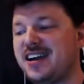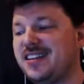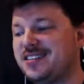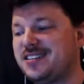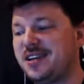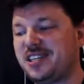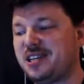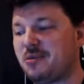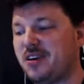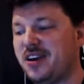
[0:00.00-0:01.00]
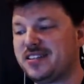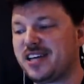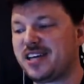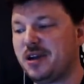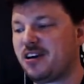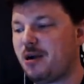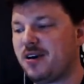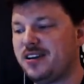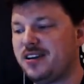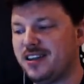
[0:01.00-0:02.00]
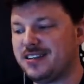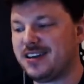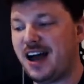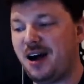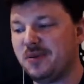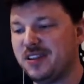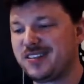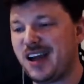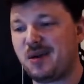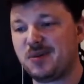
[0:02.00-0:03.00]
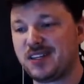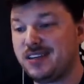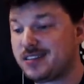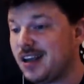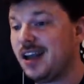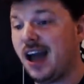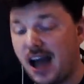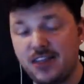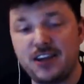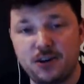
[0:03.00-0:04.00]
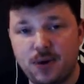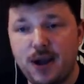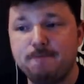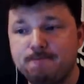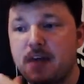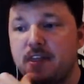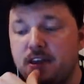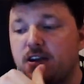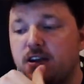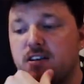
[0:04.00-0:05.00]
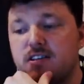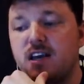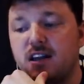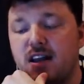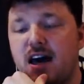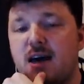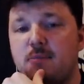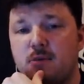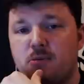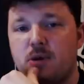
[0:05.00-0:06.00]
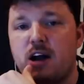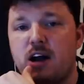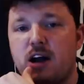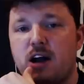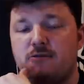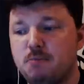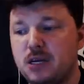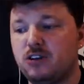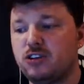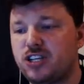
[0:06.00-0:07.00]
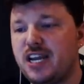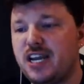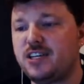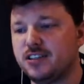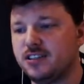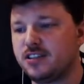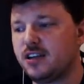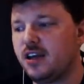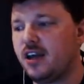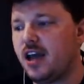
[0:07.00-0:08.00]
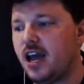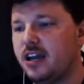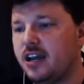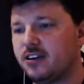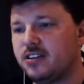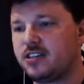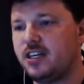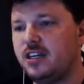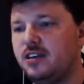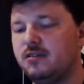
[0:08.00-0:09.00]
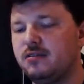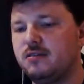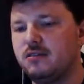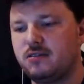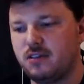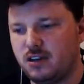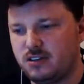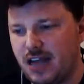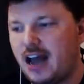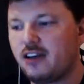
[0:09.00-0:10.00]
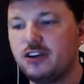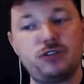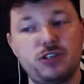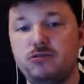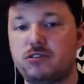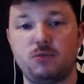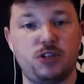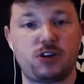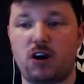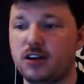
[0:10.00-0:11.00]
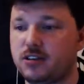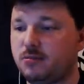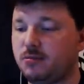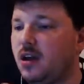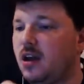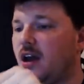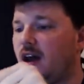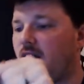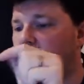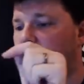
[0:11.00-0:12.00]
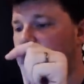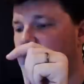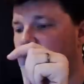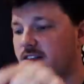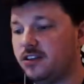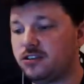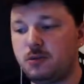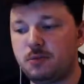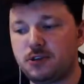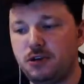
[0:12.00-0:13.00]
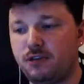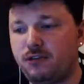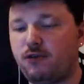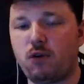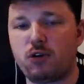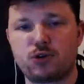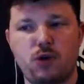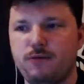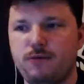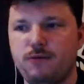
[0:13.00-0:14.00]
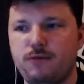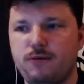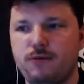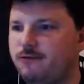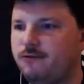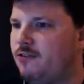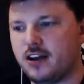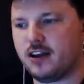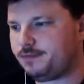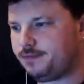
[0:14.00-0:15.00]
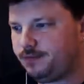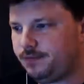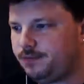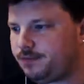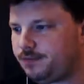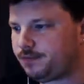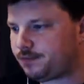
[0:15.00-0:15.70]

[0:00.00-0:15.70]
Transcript: Yeah, and Sal's saying that secretly the Marines got a bigger upgrade than the Tau with this Tau release. I think you're right. I think you're going to see a lot more of Marine build changes, and you're going to see Tau new suits, which are awesome. That the Super Tuna from Forge World, very awesome.